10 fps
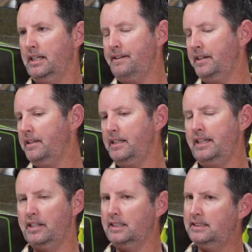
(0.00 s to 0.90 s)
and even you
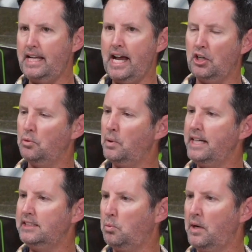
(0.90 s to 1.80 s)
know the Seattle
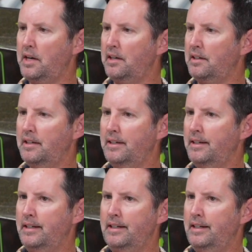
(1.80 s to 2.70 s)
race where
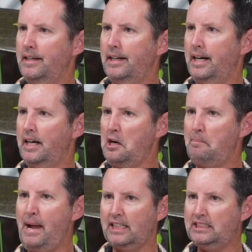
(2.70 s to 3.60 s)
uh,
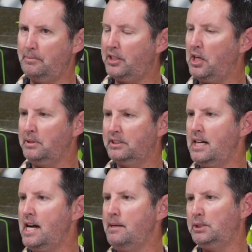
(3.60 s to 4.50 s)
passed him a couple
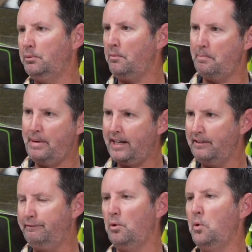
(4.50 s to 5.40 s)
times, and we went back
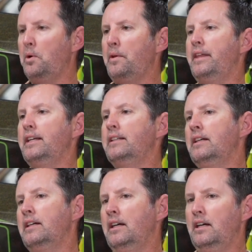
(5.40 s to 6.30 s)
and forth and
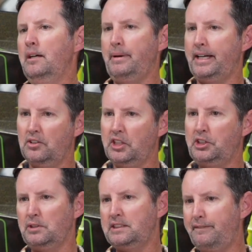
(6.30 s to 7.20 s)
my
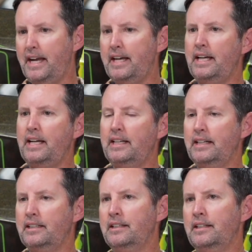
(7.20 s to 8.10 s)
clutch was fading,
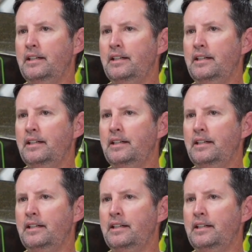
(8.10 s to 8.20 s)
and